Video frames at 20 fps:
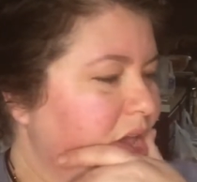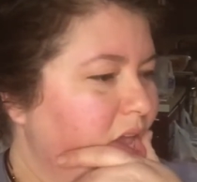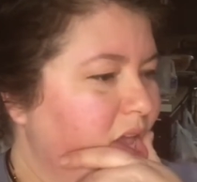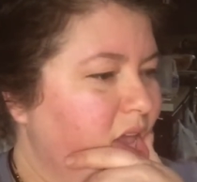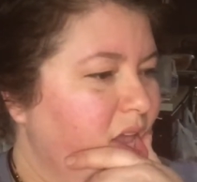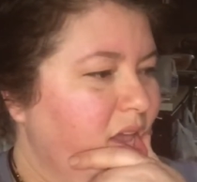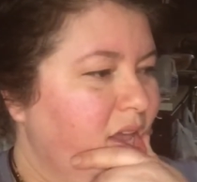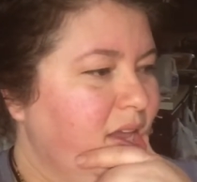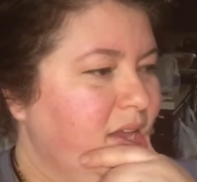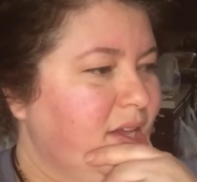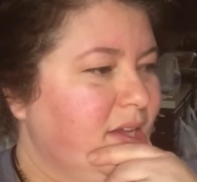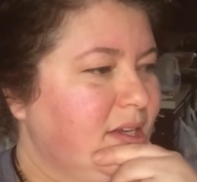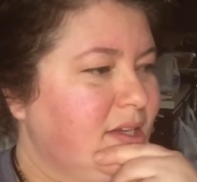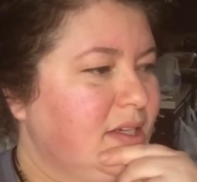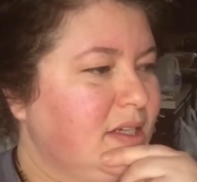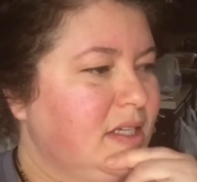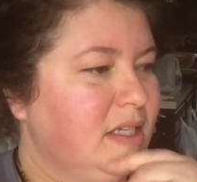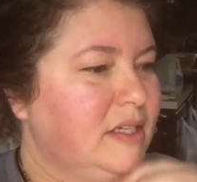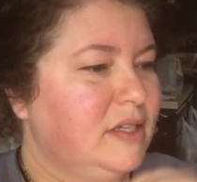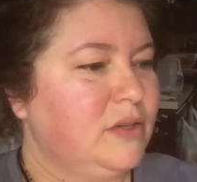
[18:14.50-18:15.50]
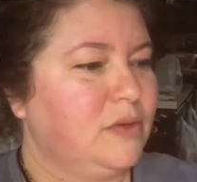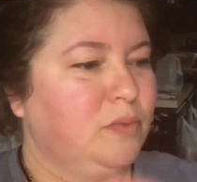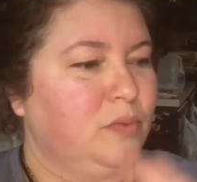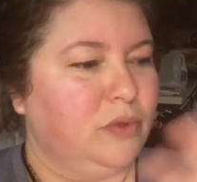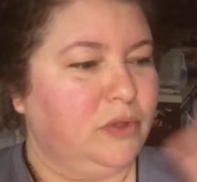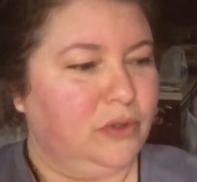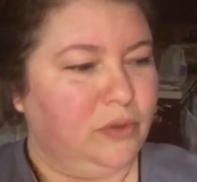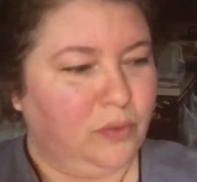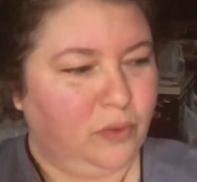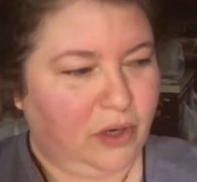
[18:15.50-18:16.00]
And
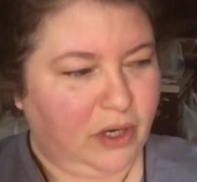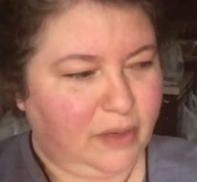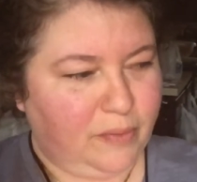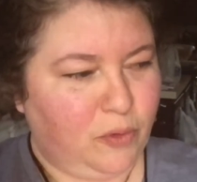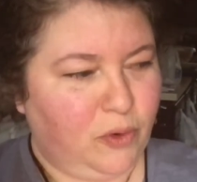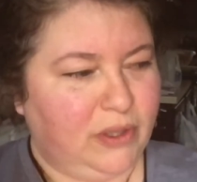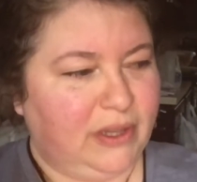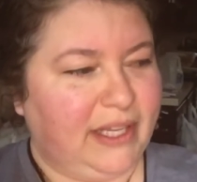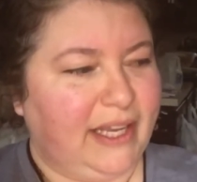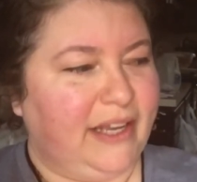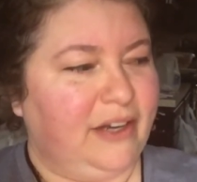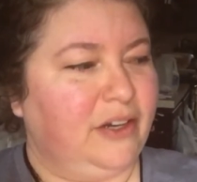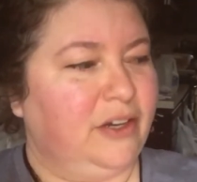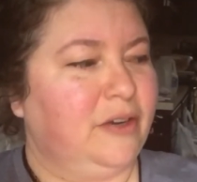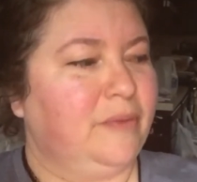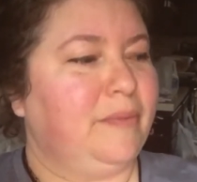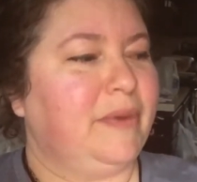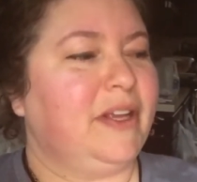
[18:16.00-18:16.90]
we'll work more later.